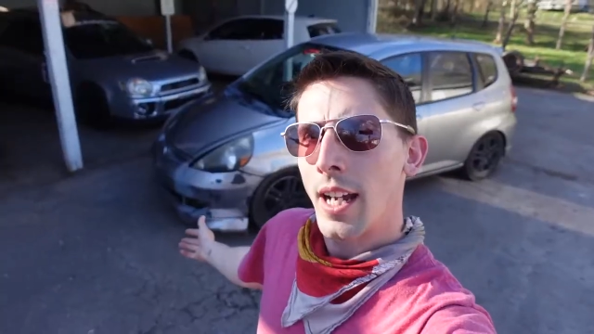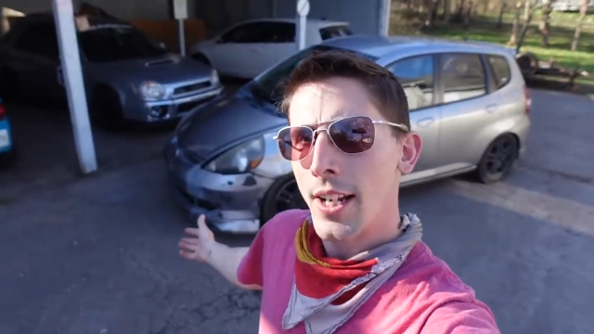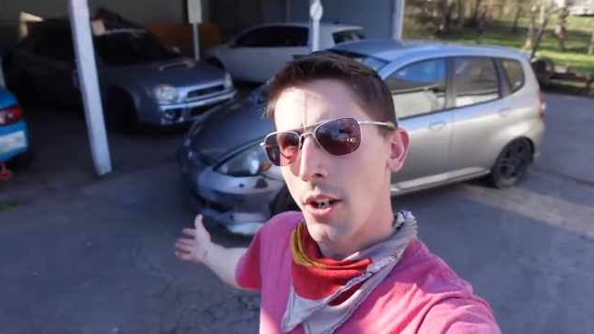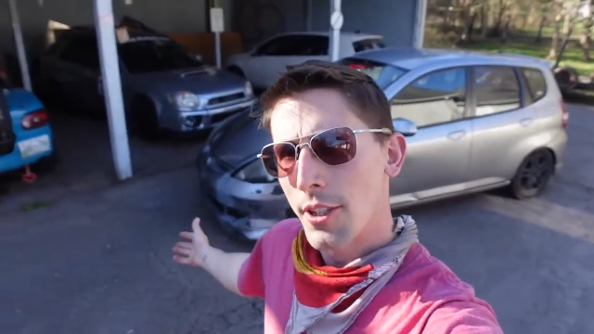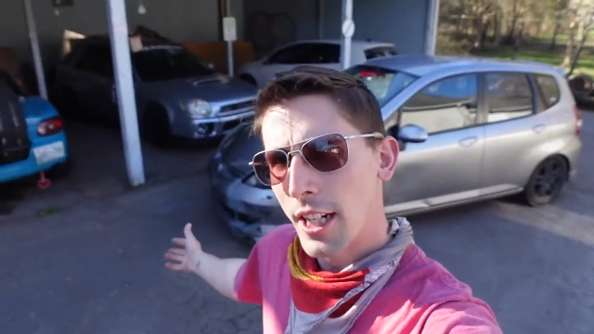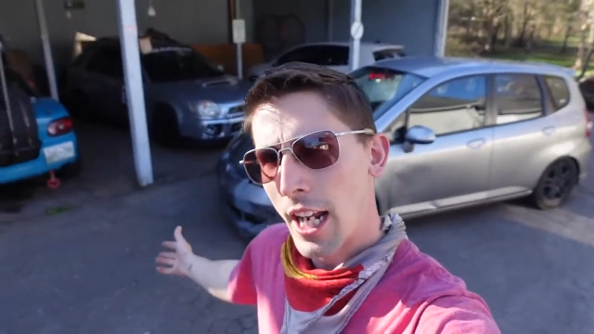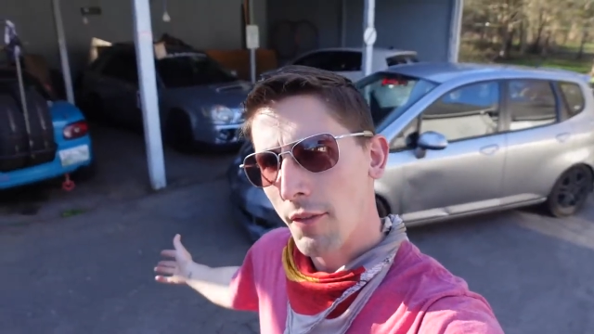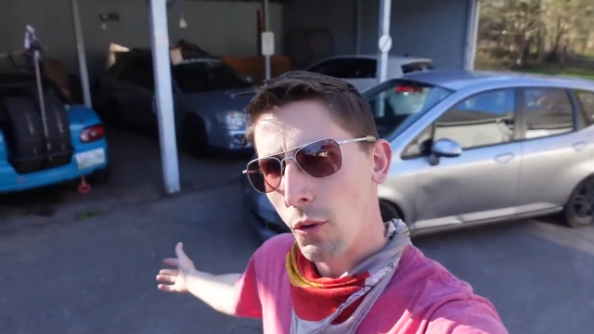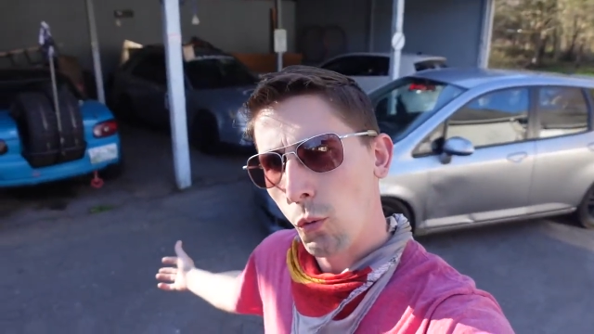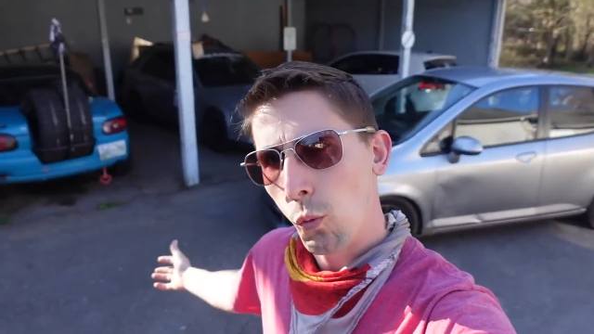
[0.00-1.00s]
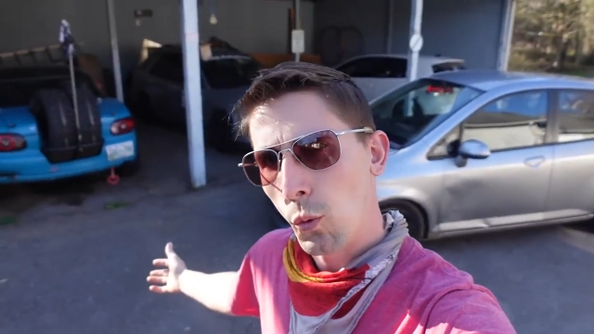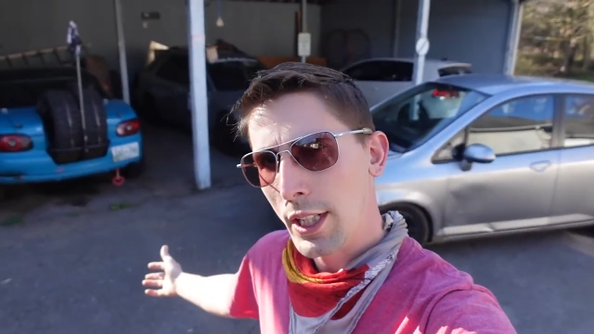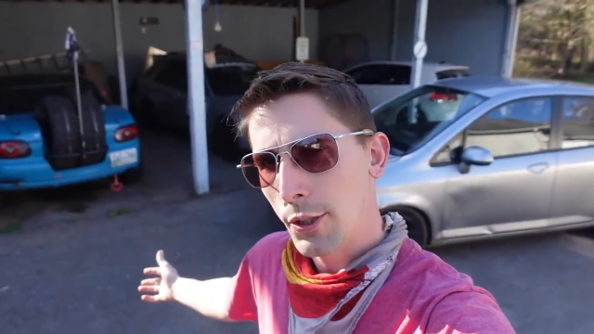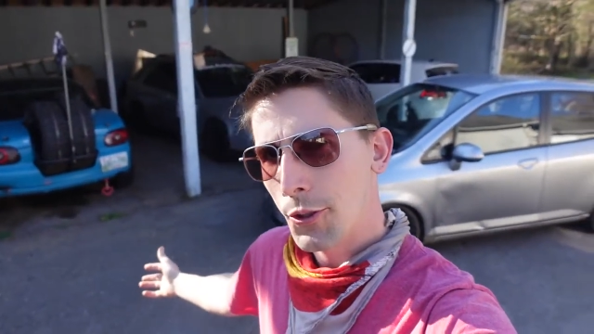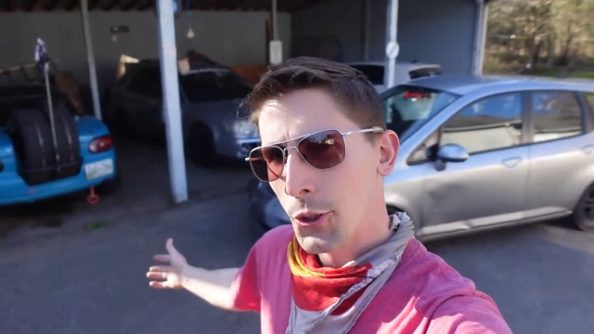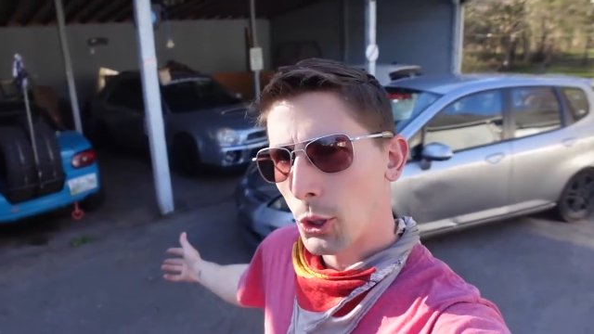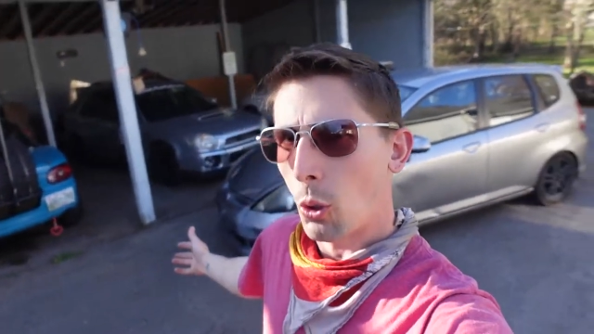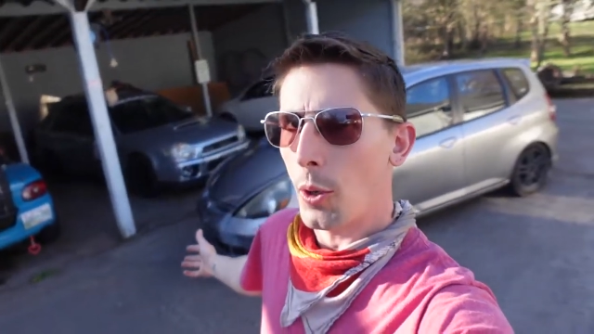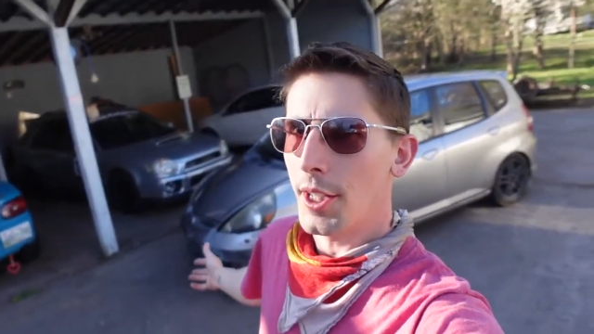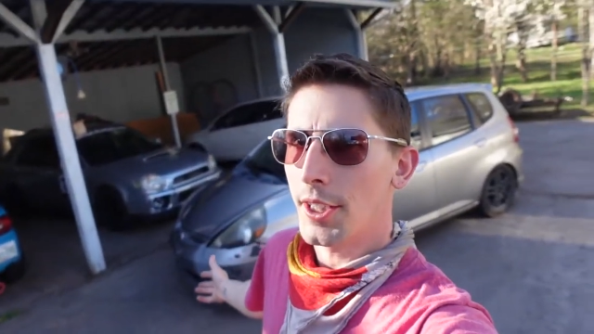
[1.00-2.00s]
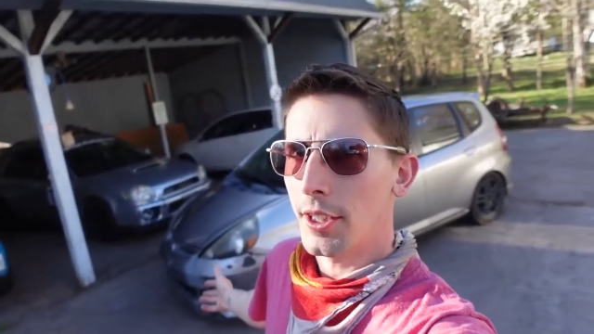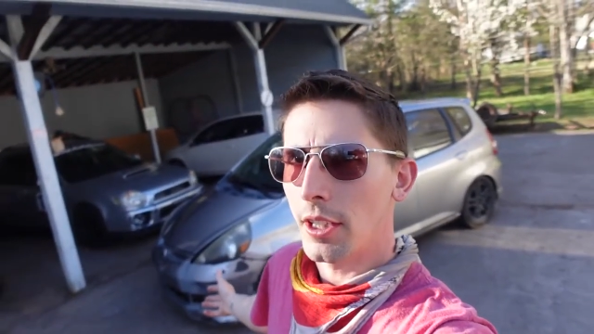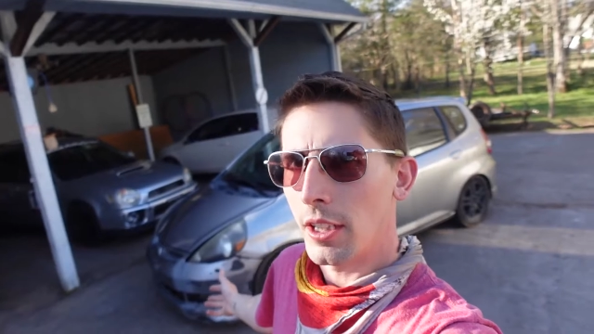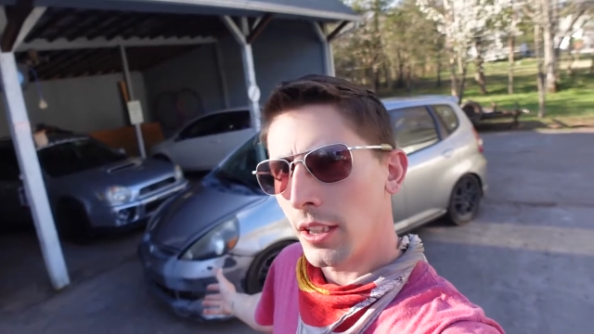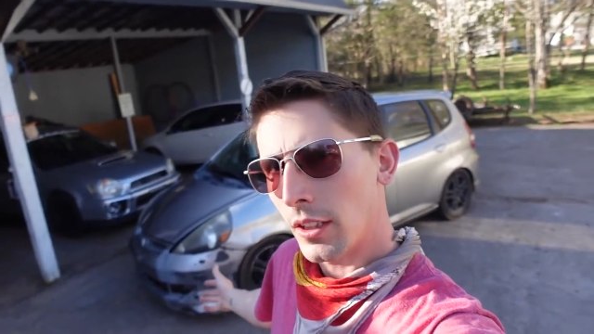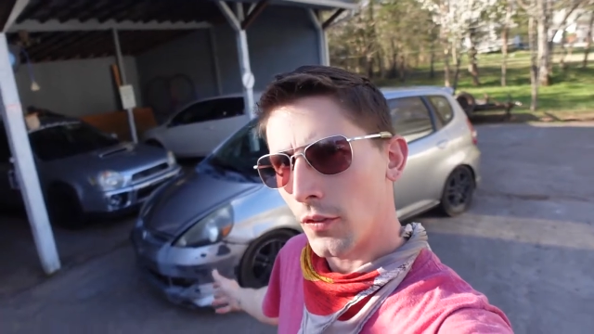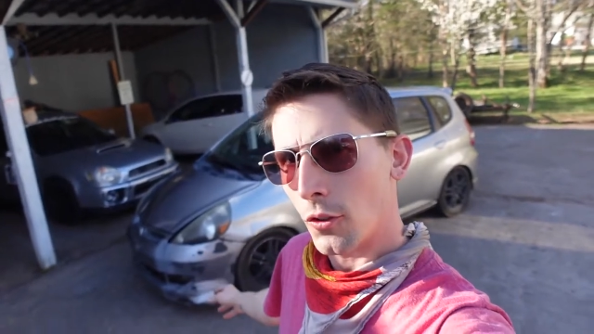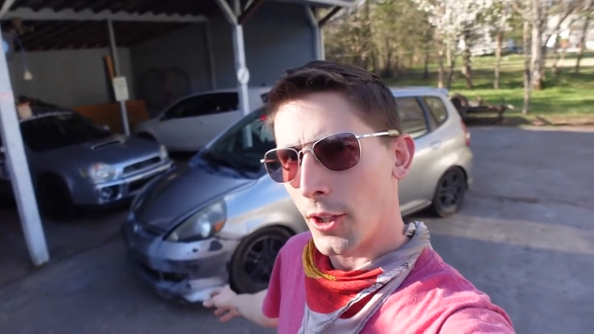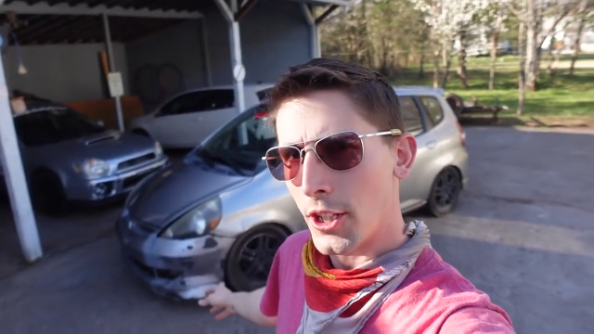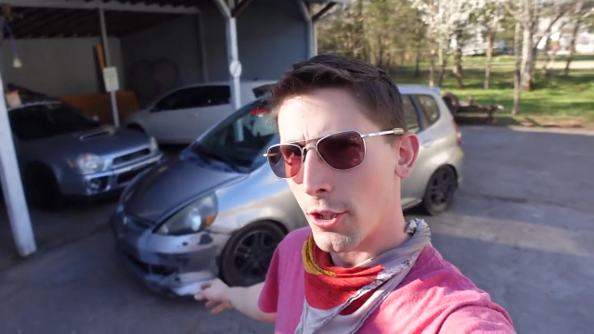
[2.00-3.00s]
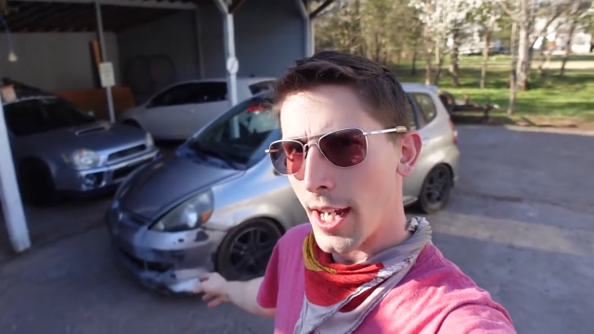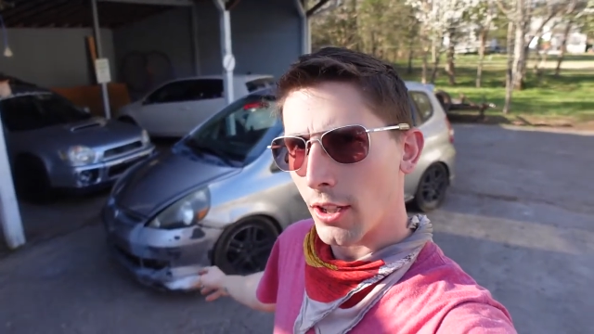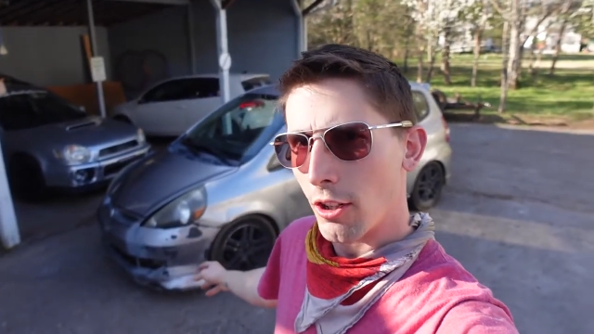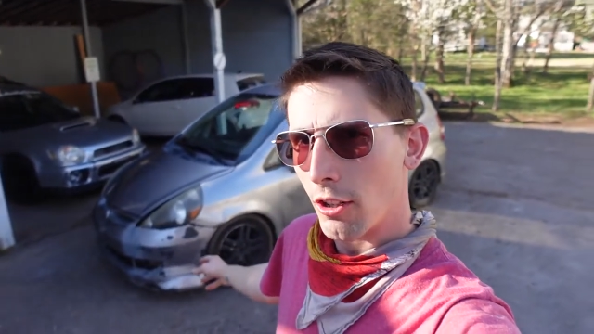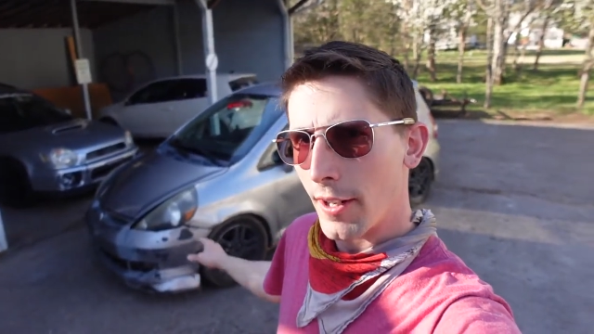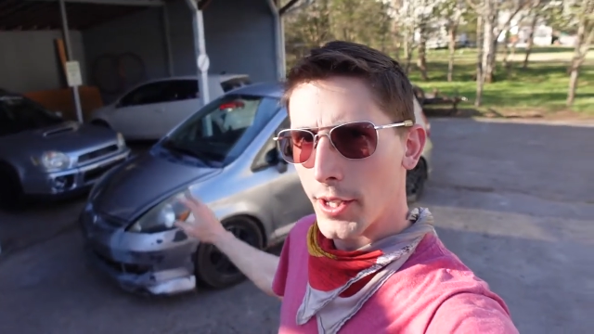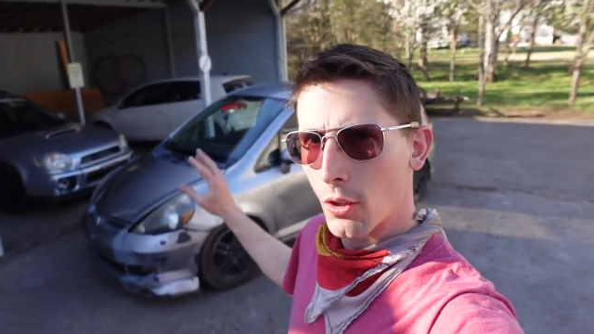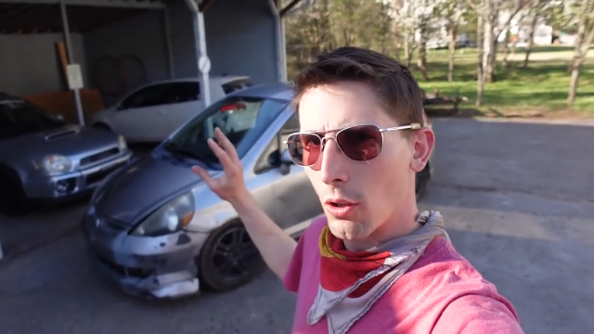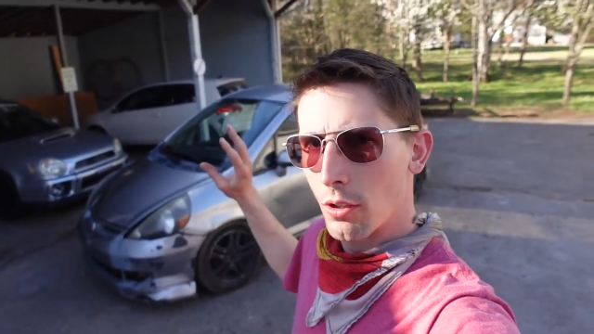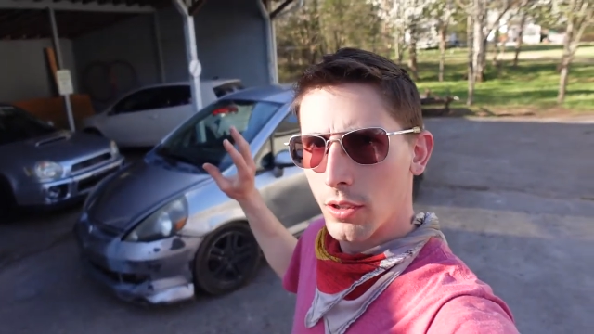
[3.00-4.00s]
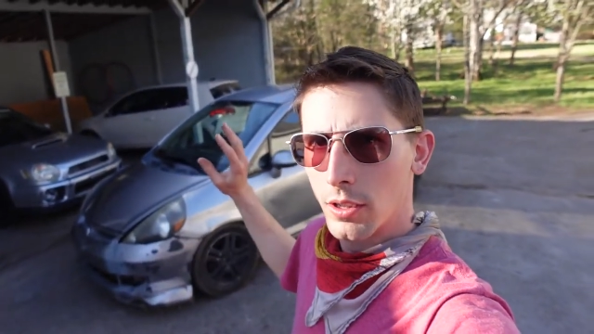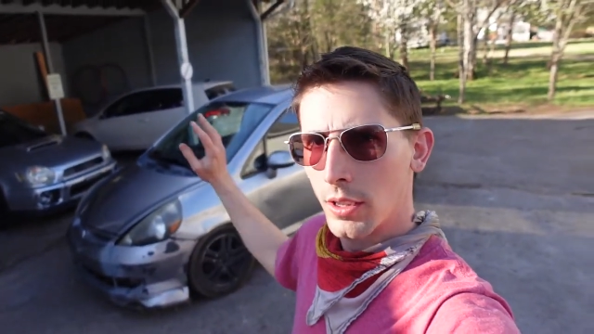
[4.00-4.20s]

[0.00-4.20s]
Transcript: I know it's kind of a weird choice for a track car, race call